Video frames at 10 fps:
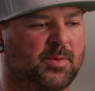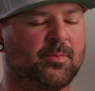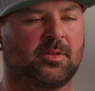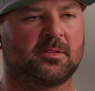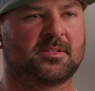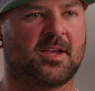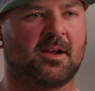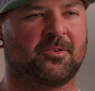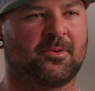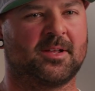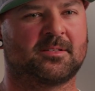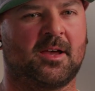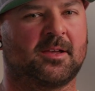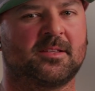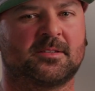People on set are always
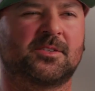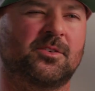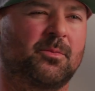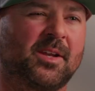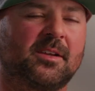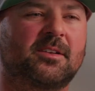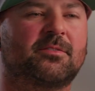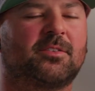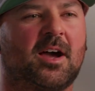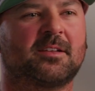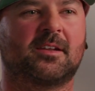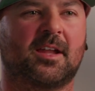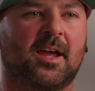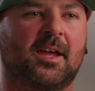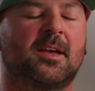like, is it too windy to fly
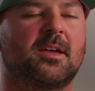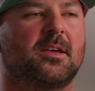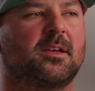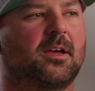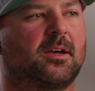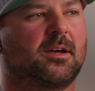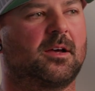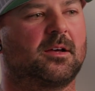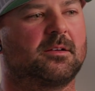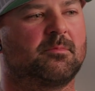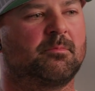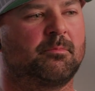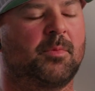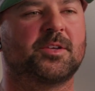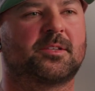today?
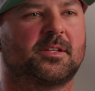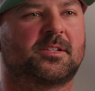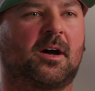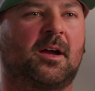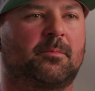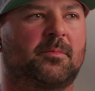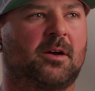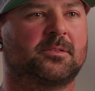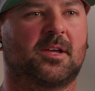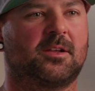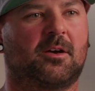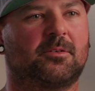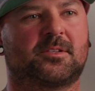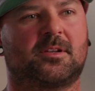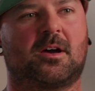Most of the time I will say, no, it's